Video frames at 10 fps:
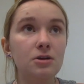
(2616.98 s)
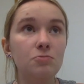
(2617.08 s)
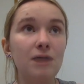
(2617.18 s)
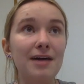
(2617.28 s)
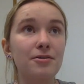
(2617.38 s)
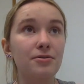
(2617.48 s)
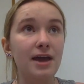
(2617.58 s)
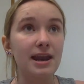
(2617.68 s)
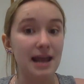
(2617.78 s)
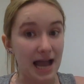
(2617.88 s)
rather
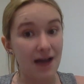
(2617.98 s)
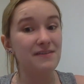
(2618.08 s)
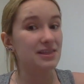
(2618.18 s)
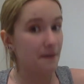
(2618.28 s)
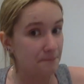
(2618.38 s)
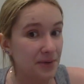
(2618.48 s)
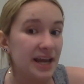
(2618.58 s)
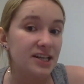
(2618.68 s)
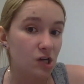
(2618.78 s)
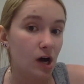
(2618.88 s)
than having them
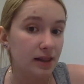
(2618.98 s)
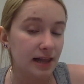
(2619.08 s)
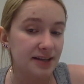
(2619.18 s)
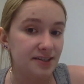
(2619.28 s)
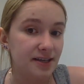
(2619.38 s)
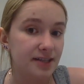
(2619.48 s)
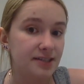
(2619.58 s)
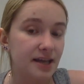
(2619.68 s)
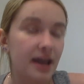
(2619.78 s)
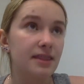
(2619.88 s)
being taught
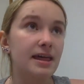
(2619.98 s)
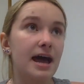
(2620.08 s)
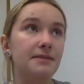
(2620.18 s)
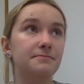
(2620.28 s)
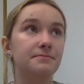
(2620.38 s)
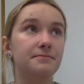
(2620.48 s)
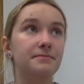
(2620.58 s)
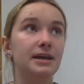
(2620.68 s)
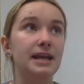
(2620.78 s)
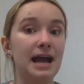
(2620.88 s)
lessons and that
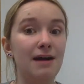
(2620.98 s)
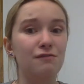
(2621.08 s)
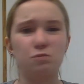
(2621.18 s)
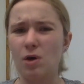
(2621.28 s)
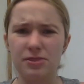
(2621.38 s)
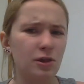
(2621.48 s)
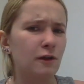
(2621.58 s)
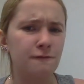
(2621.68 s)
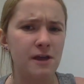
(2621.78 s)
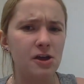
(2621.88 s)
and have what
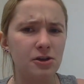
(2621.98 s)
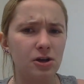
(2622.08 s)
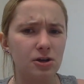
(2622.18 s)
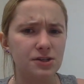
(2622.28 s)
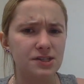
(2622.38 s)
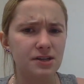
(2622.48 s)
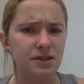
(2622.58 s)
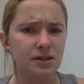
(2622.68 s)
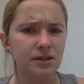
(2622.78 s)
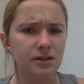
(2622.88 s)
their failures
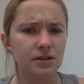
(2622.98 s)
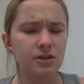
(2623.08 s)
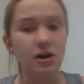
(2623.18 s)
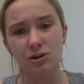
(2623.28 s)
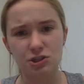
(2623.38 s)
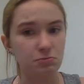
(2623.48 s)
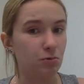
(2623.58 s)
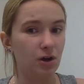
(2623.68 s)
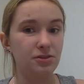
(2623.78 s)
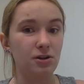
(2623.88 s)
are
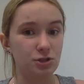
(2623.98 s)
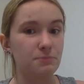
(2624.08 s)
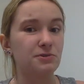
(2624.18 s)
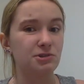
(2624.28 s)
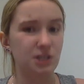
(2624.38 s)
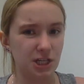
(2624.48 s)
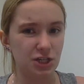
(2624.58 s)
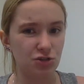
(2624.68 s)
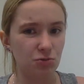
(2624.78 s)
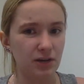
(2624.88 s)
what they're supposed to
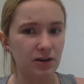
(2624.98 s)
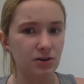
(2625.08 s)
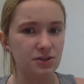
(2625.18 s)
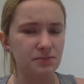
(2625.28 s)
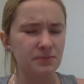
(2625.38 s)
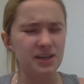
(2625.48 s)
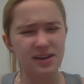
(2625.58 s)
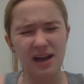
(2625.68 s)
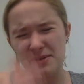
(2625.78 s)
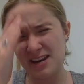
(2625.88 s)
teach the readers. Because,
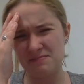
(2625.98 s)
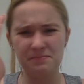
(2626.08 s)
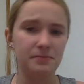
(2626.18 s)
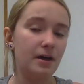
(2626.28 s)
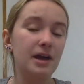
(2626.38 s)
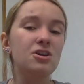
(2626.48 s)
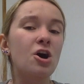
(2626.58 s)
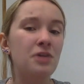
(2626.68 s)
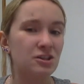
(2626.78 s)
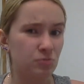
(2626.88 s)
I mean, I
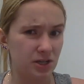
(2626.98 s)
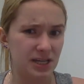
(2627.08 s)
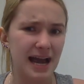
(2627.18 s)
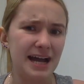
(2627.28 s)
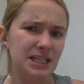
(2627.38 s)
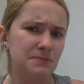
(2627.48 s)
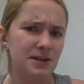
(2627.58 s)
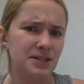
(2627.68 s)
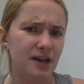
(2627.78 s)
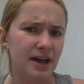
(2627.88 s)
know that's what has
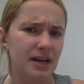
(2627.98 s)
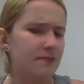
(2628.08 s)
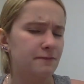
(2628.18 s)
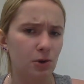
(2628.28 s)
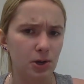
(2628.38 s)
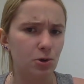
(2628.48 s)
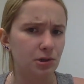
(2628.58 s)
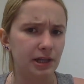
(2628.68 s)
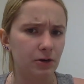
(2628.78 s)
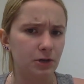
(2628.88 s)
been done in very
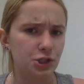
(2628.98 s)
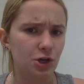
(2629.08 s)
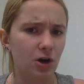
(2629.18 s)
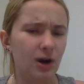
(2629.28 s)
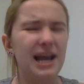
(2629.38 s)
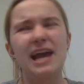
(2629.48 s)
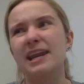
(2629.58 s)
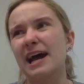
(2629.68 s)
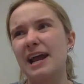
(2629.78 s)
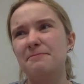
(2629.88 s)
old literature,
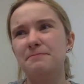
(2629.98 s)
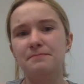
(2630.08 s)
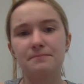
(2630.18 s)
and I